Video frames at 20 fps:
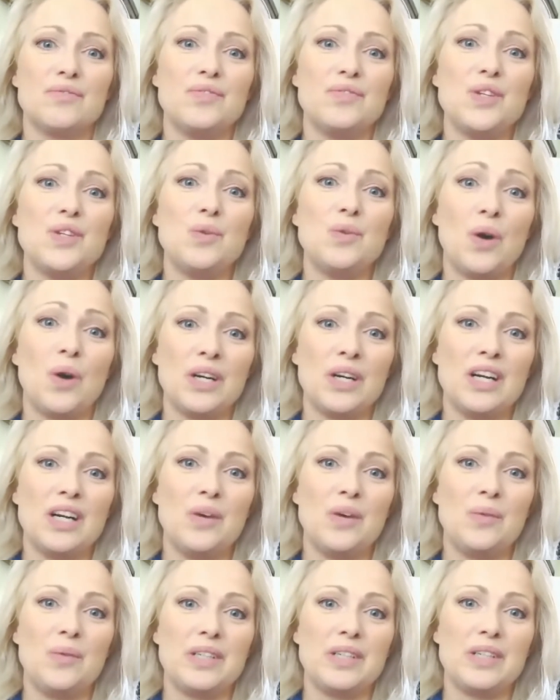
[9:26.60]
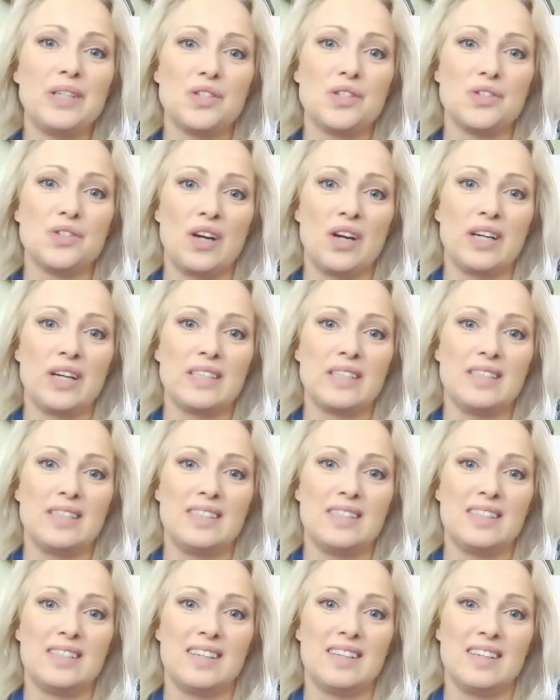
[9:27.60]
You want to know what your
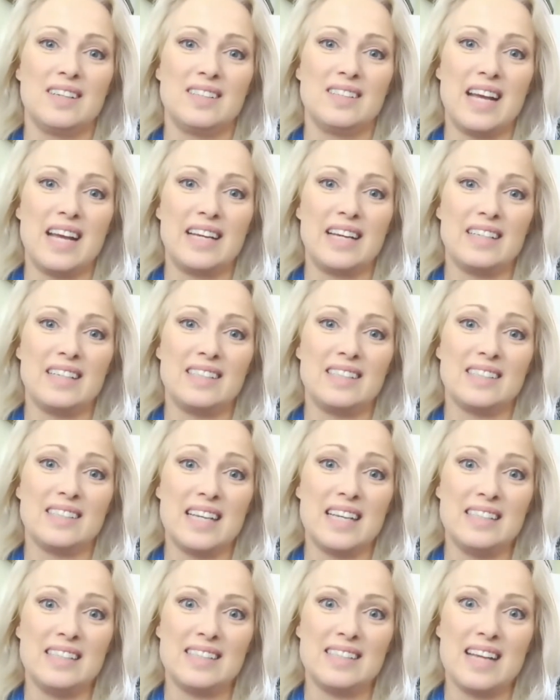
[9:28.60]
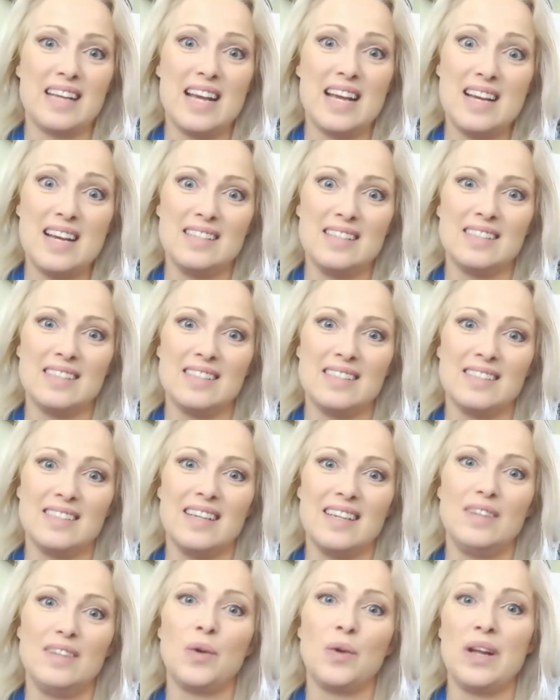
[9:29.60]
strongest psychic sense is. Is
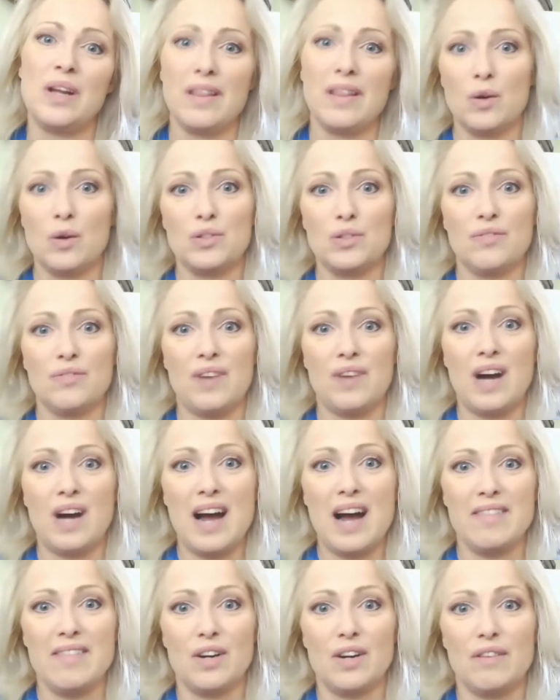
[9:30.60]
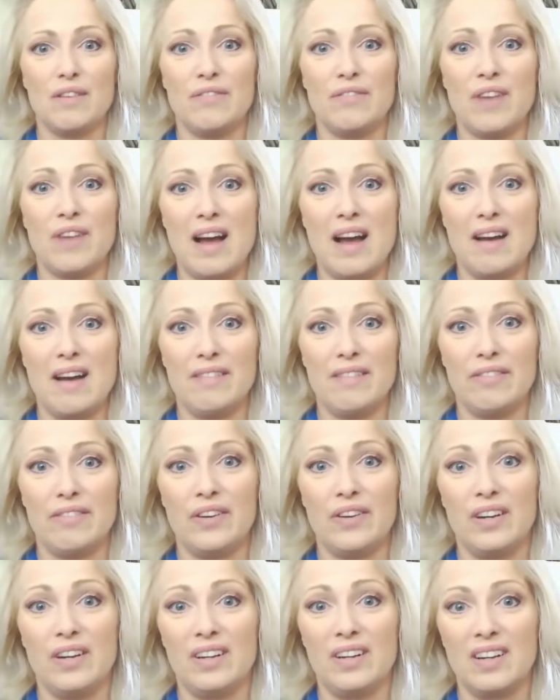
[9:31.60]
it one of those 5? There are 5,
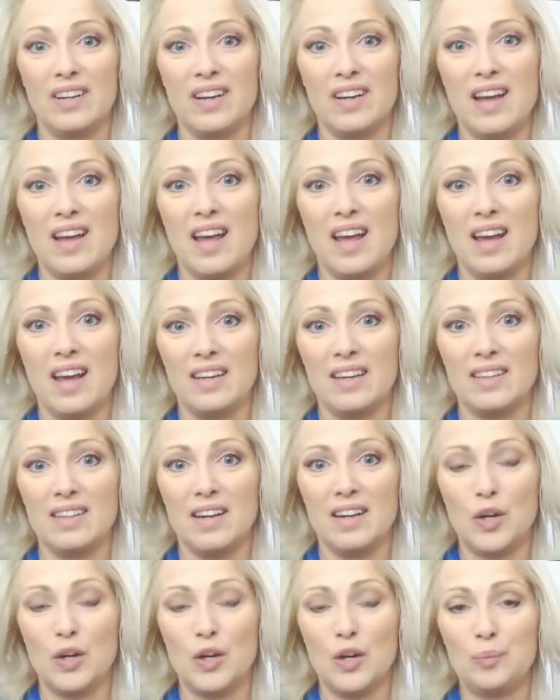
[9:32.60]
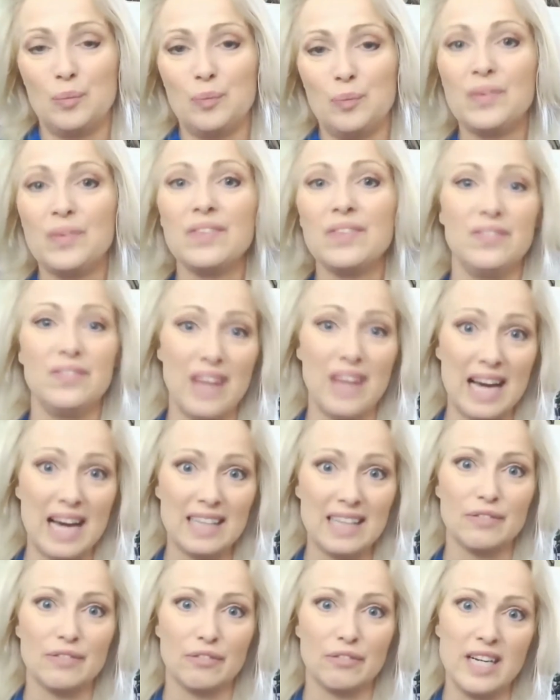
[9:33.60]
and
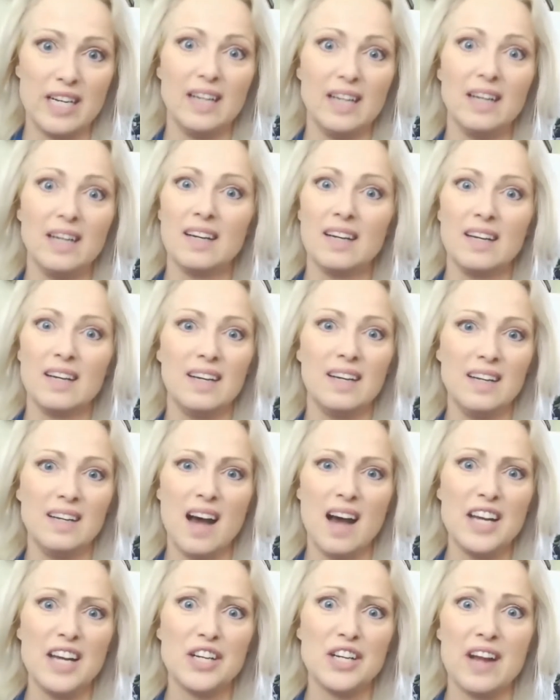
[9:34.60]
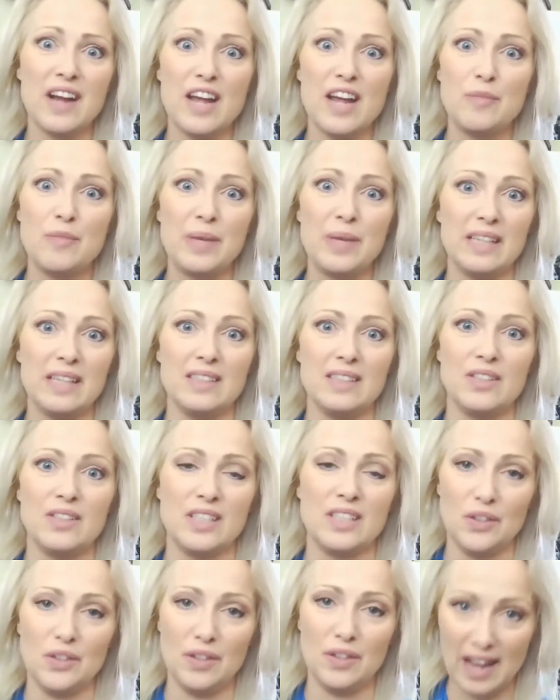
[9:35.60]
that's a free, in under 8 minutes you
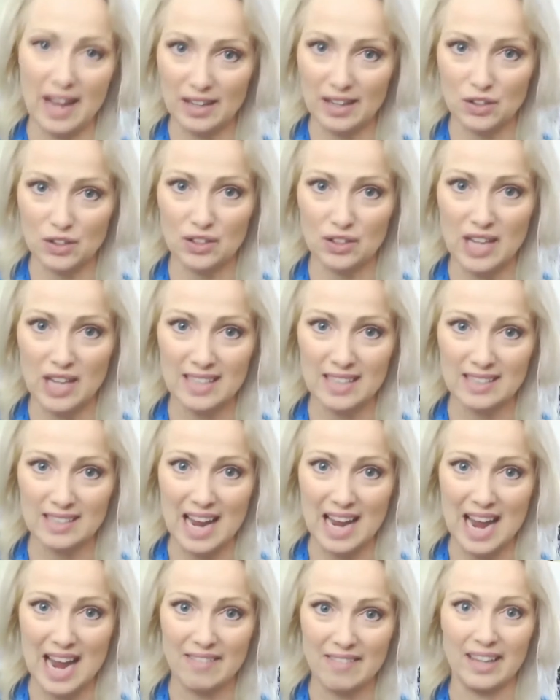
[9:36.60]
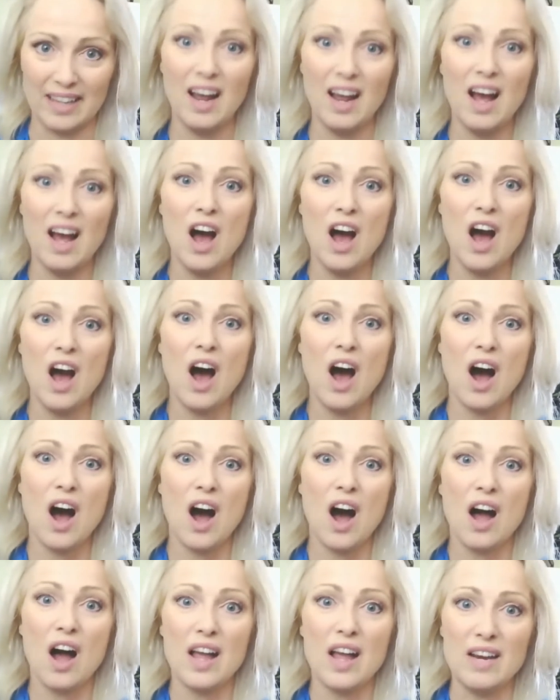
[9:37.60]
can do the exercise. I have it
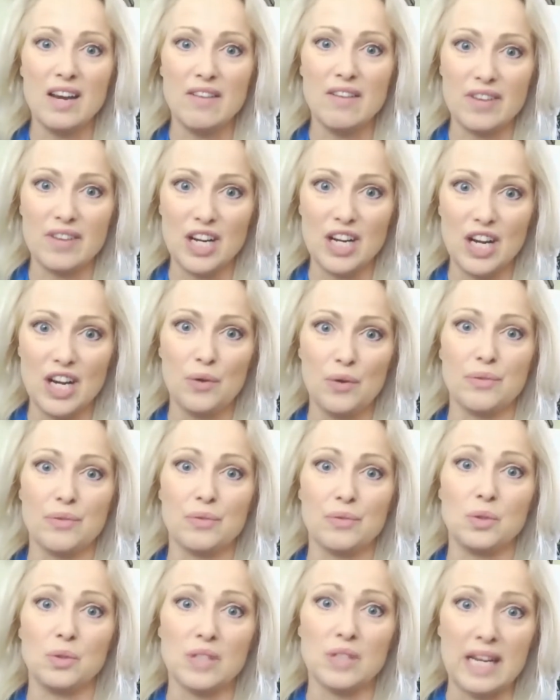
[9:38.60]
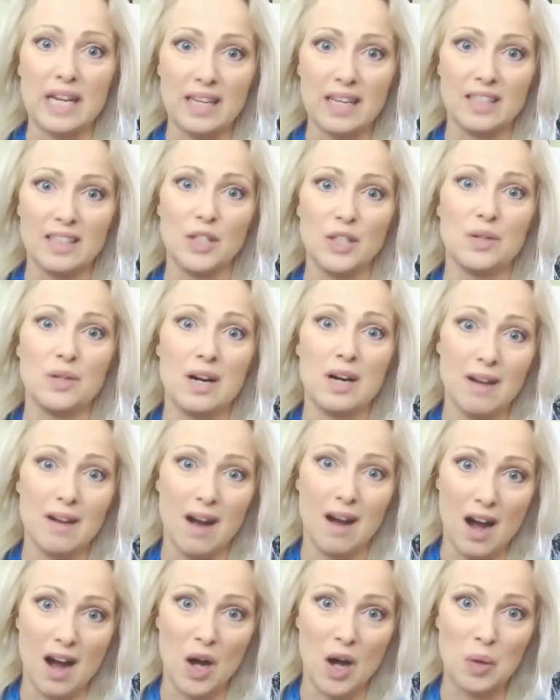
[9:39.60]
in a video through
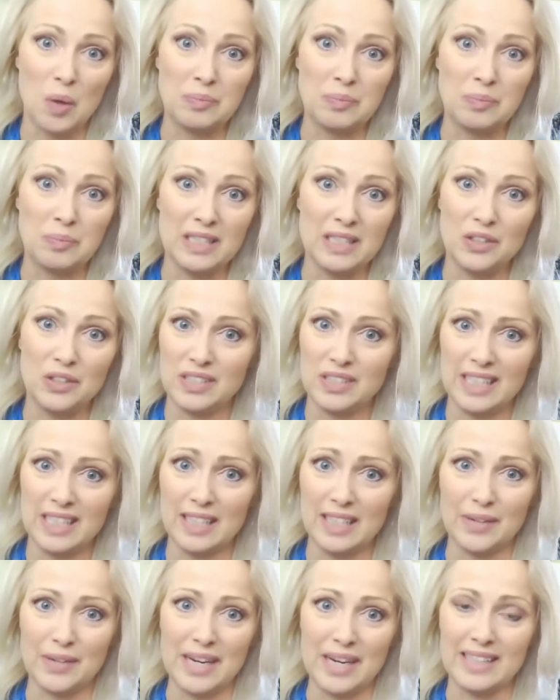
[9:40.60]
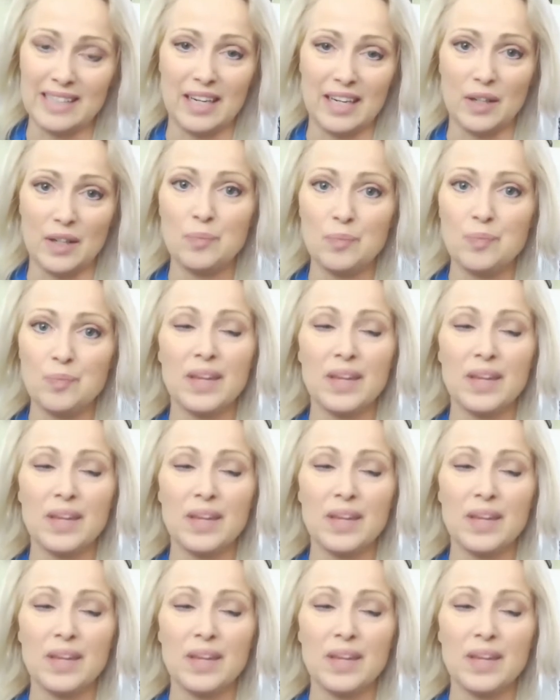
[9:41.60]
psychicu.com, and you'll see it right there.